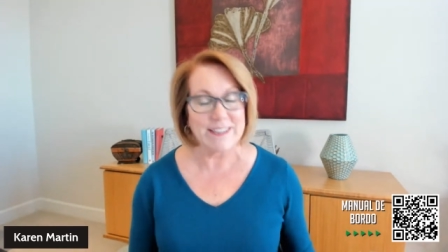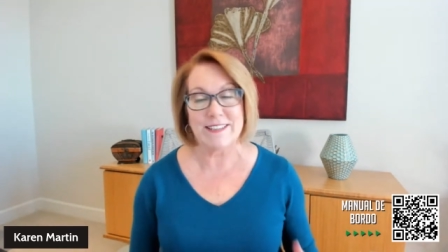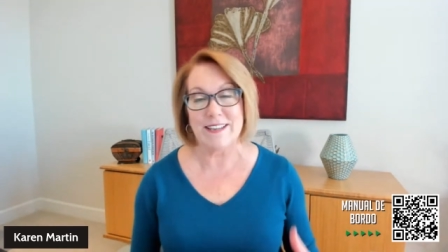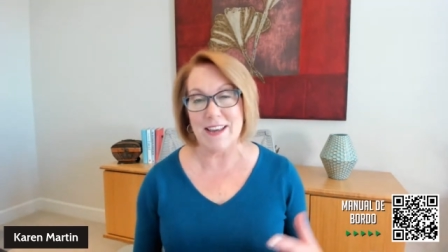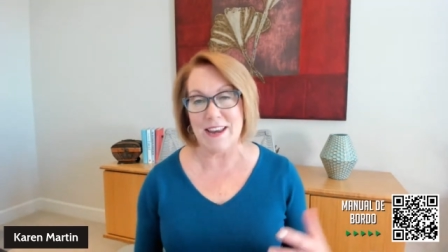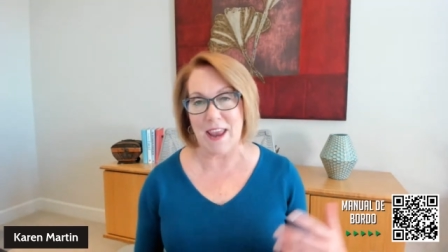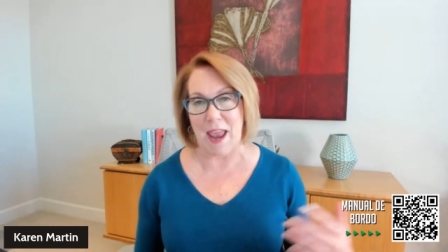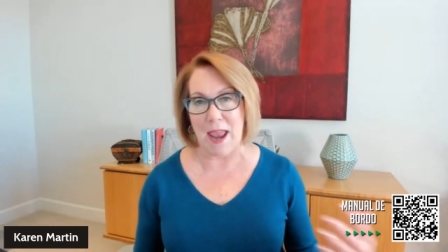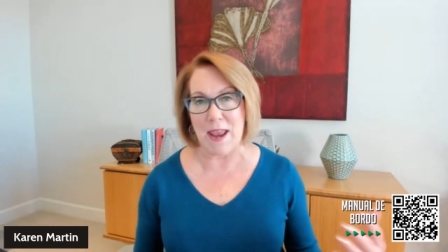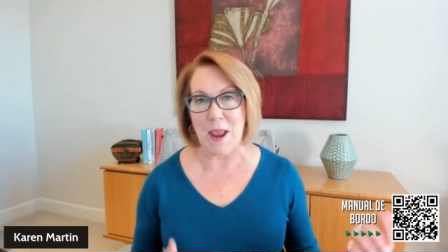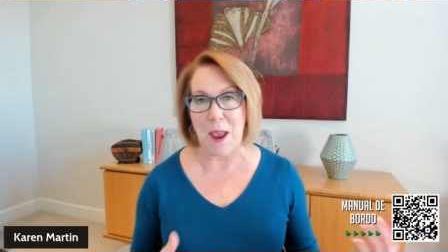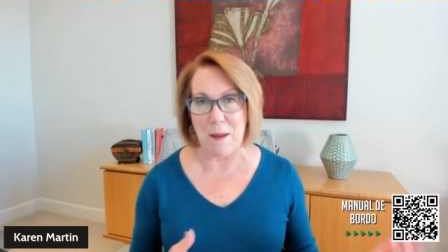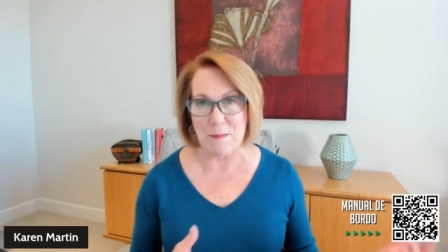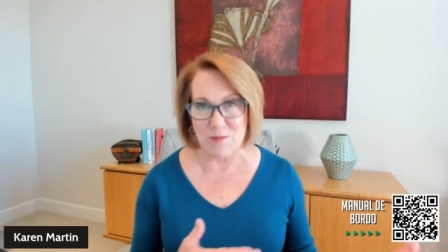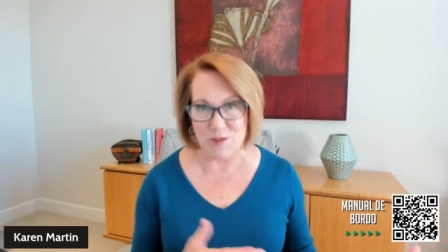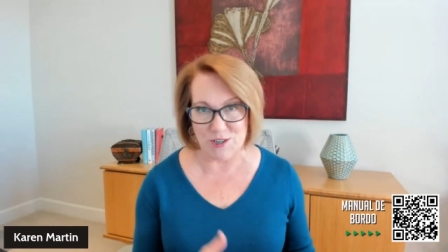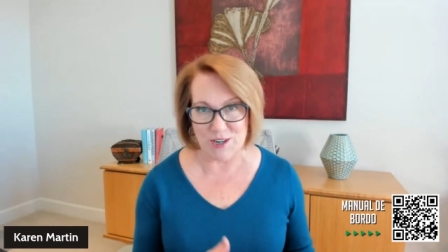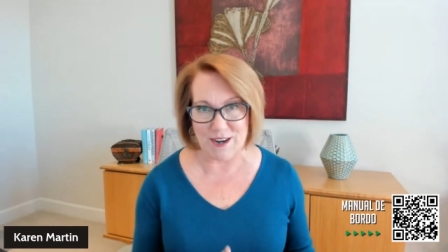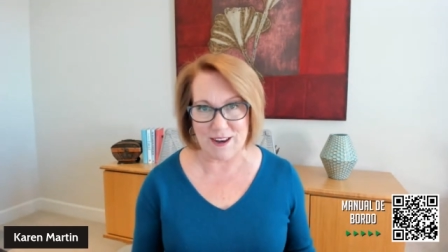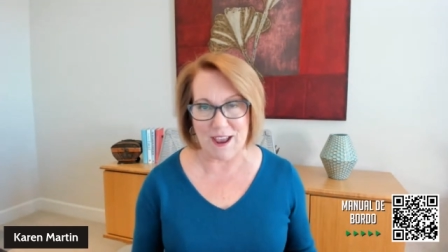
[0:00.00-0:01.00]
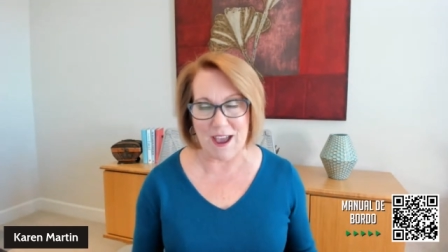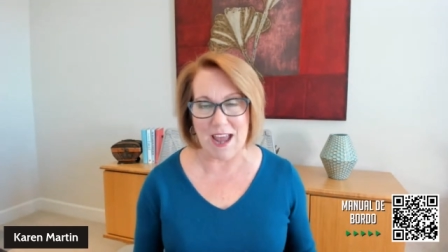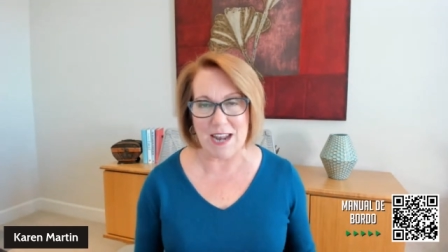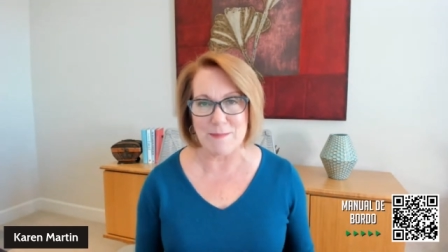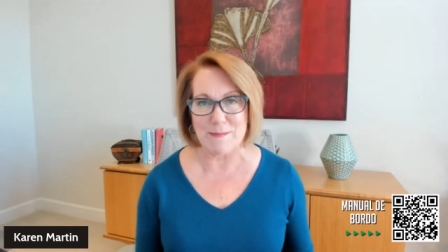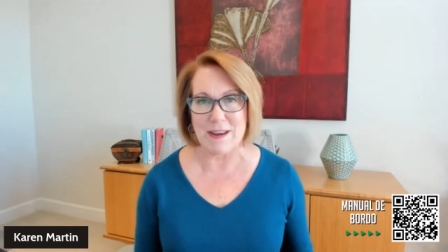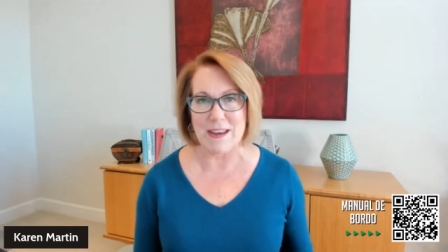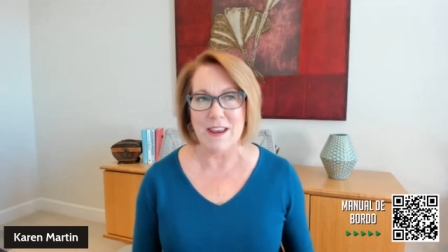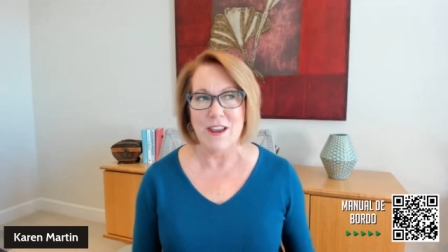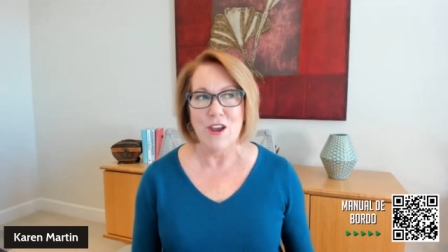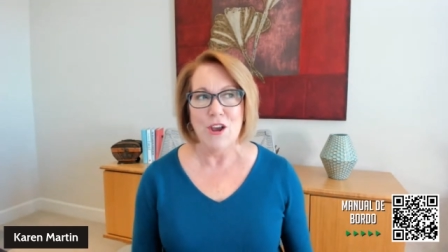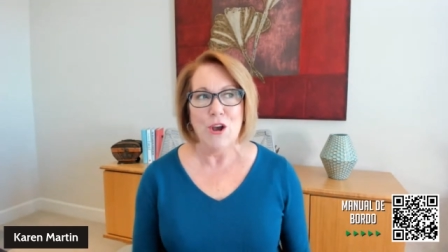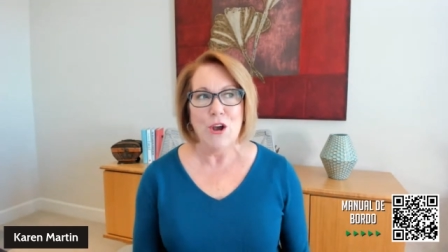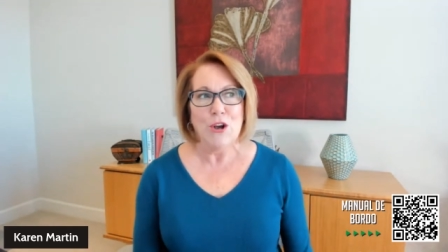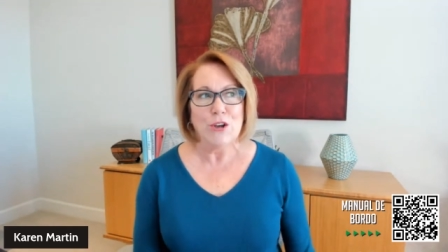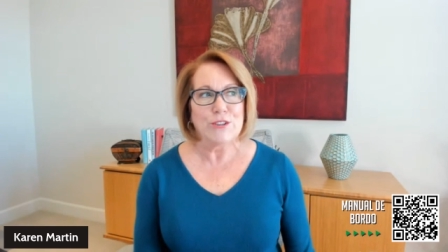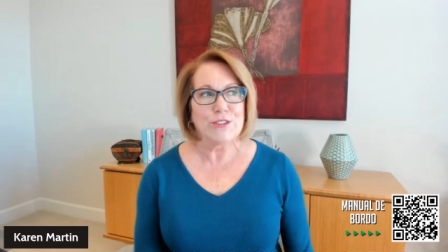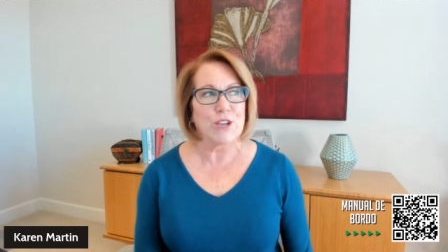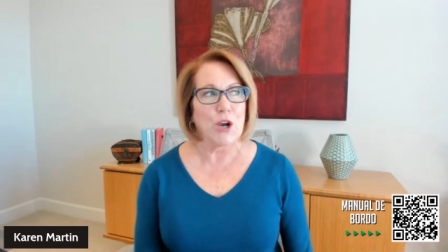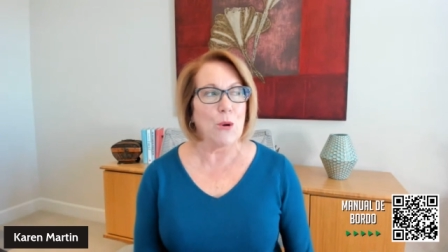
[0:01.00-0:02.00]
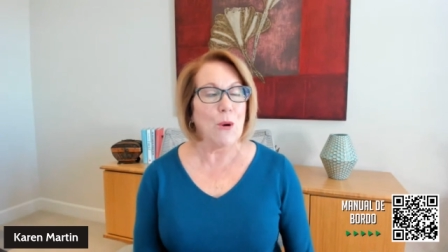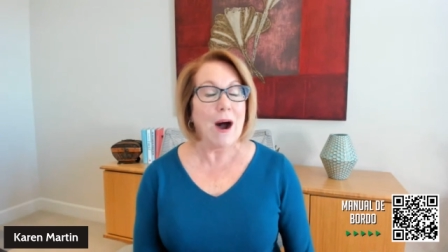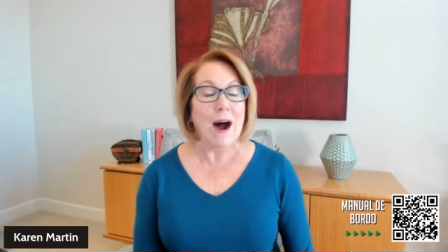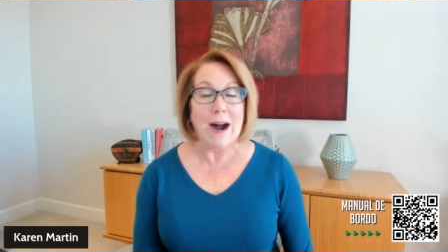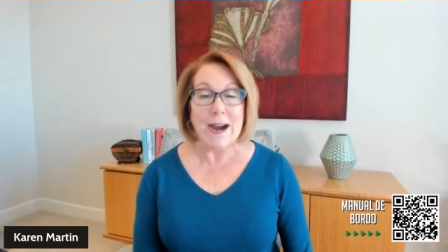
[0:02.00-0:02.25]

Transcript: and TKMG Academy. So